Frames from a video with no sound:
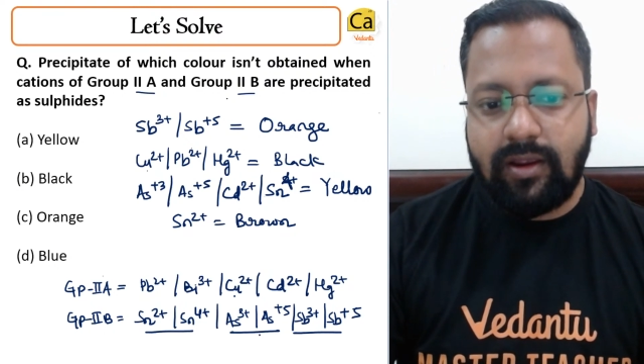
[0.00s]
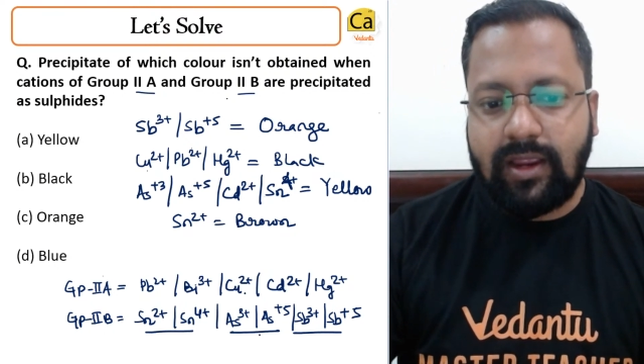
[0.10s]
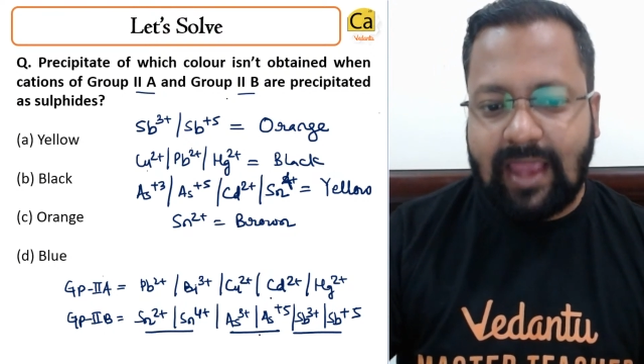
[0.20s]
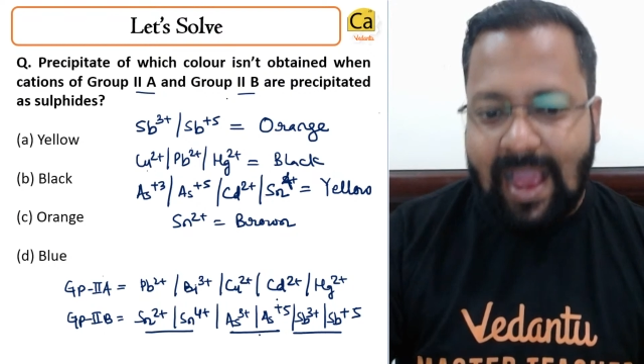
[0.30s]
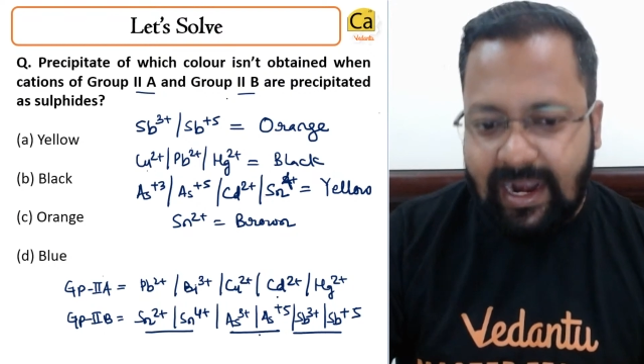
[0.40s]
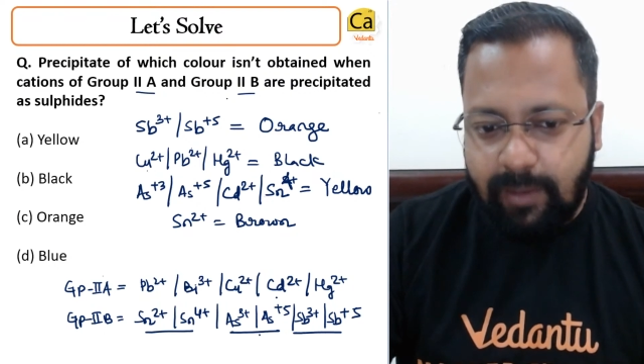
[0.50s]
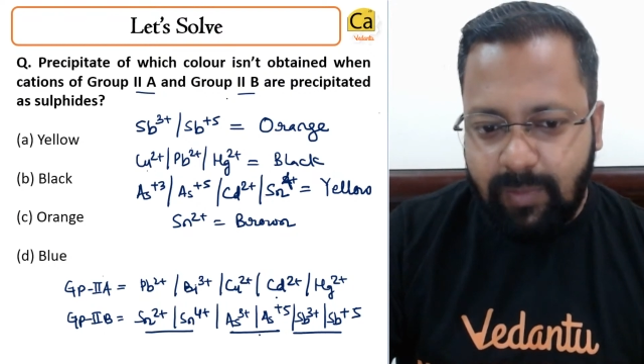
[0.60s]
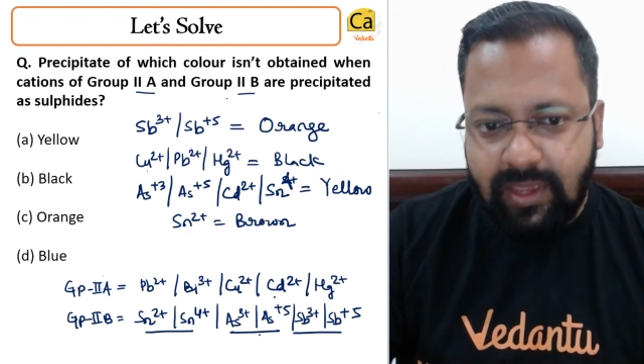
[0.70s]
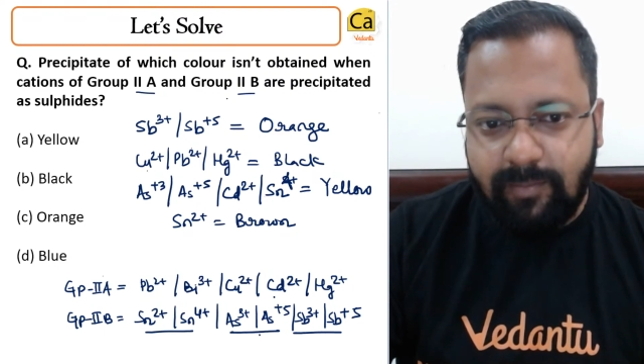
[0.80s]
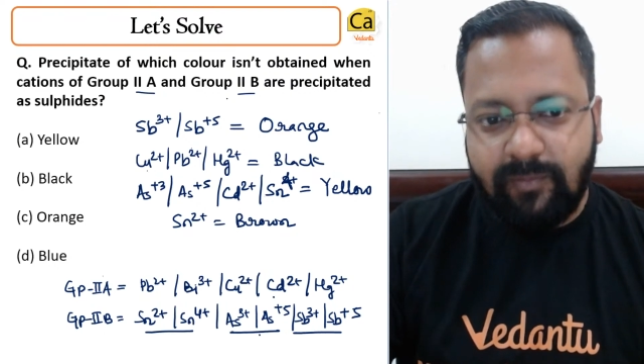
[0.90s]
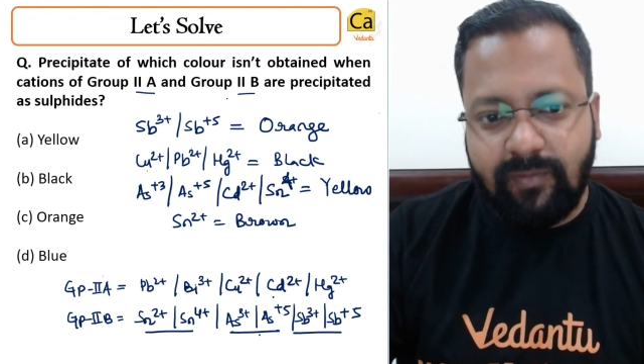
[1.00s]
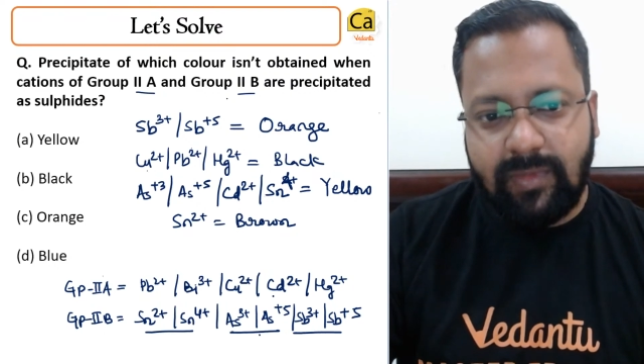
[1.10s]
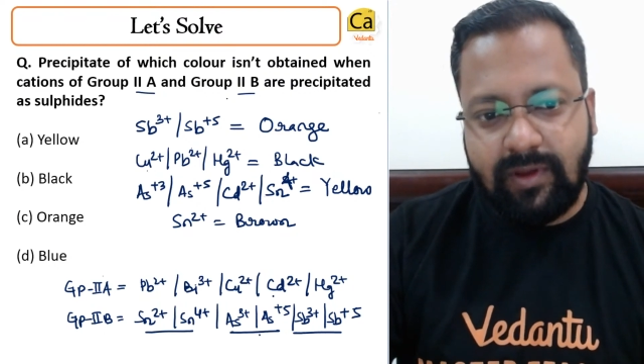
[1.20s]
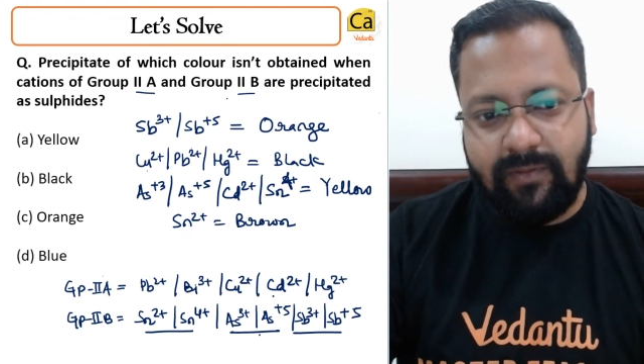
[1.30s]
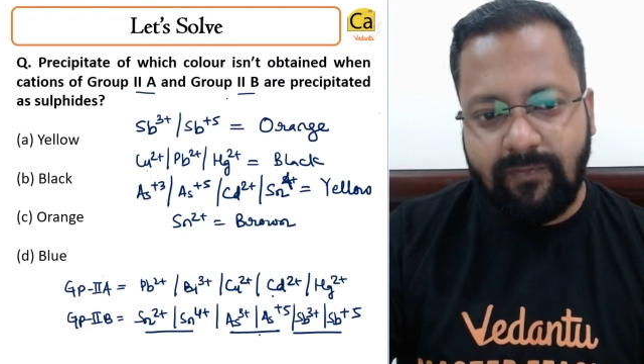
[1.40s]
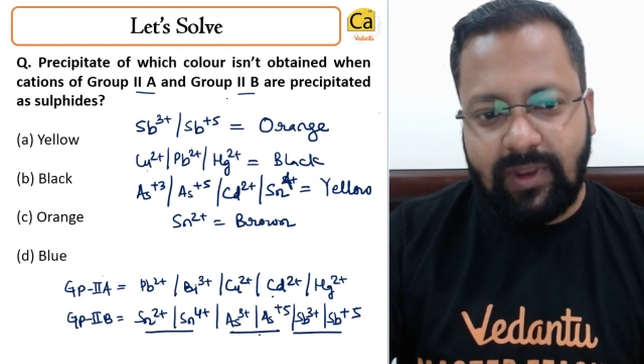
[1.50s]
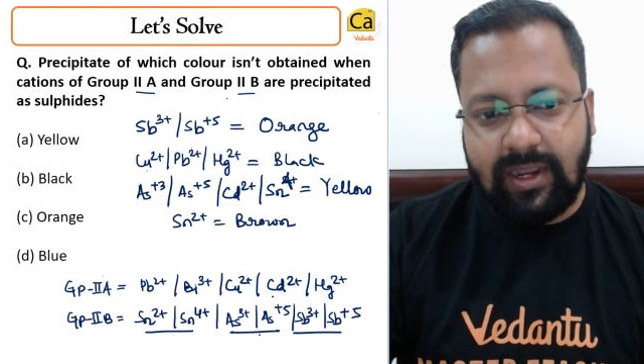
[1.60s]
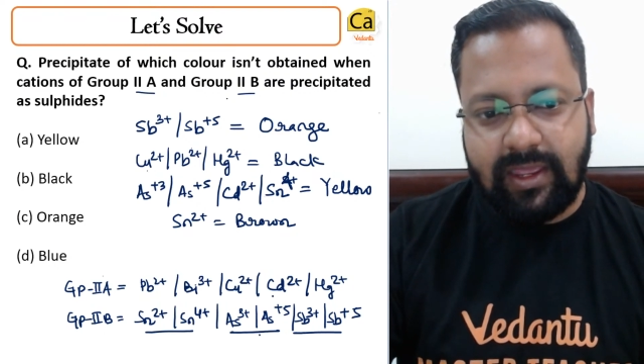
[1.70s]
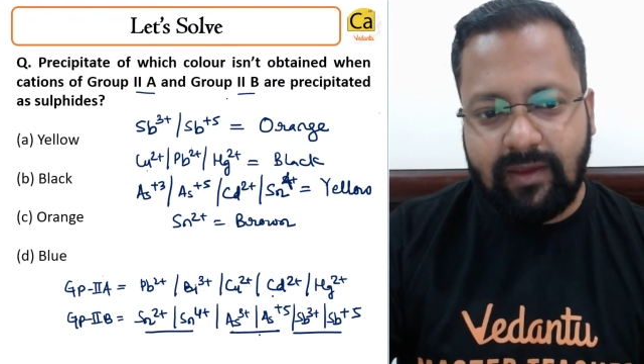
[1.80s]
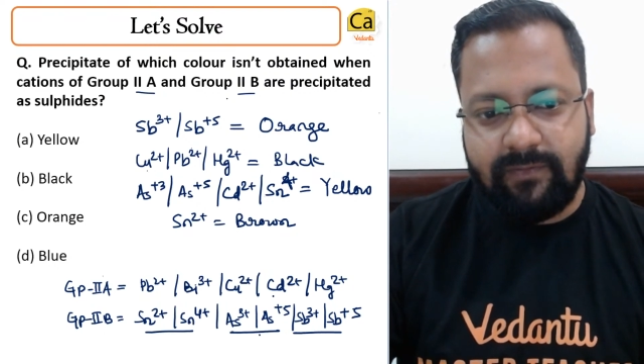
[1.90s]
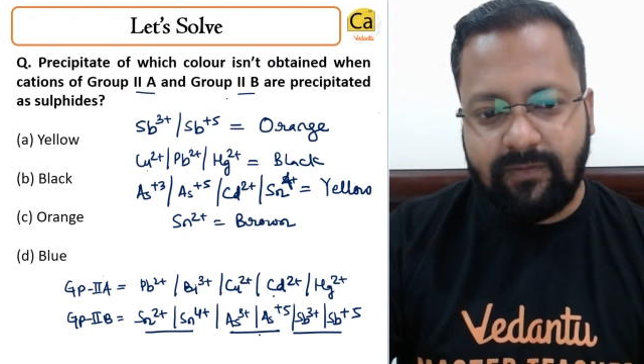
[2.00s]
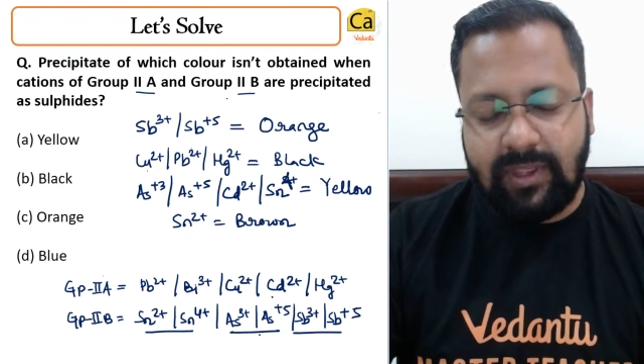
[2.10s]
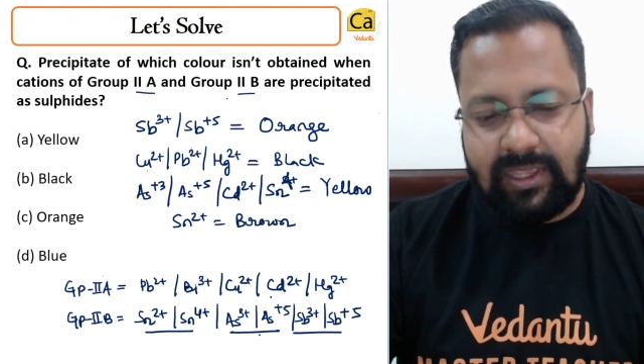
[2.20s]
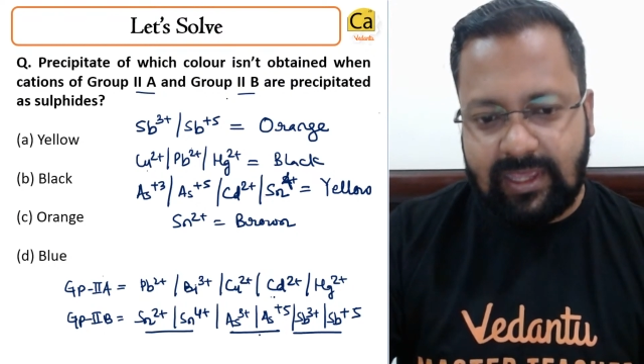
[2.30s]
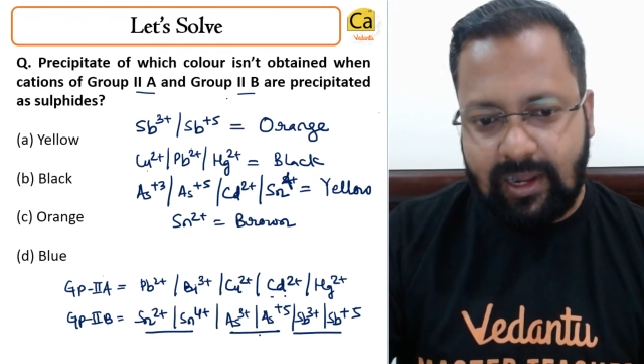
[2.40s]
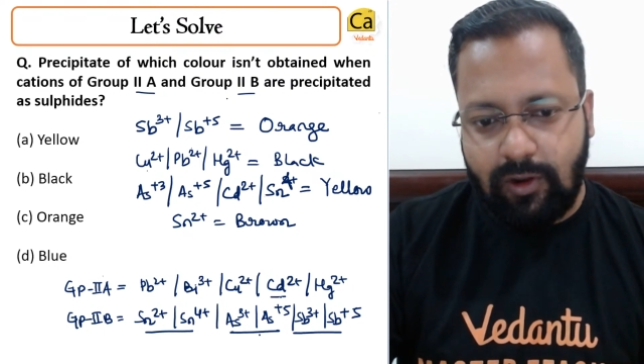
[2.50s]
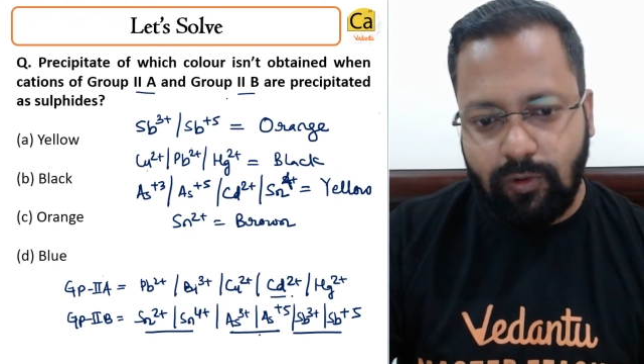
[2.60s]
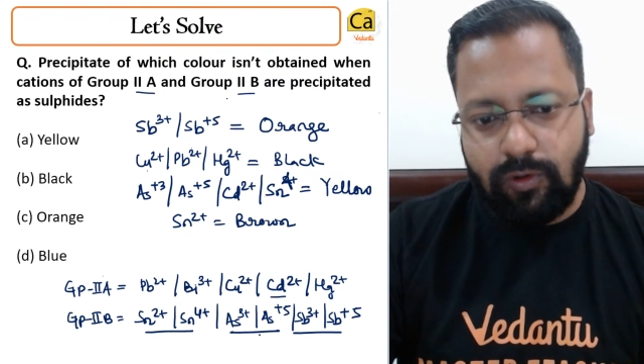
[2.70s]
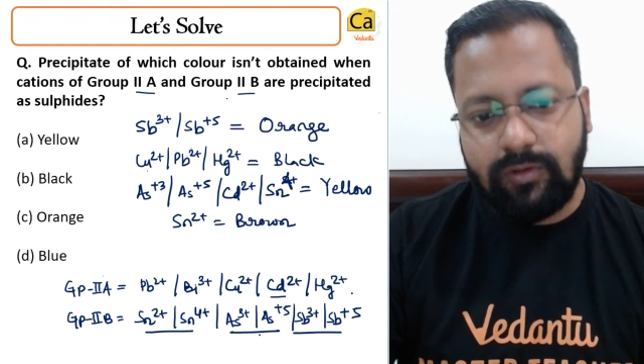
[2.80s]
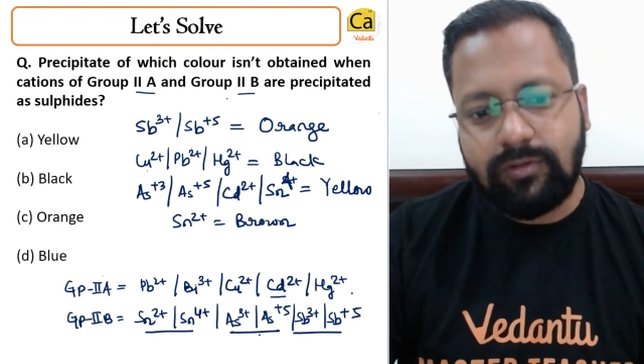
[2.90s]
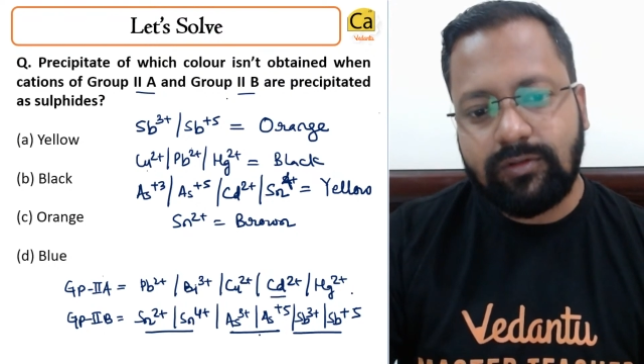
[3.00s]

cadmium will give yellow,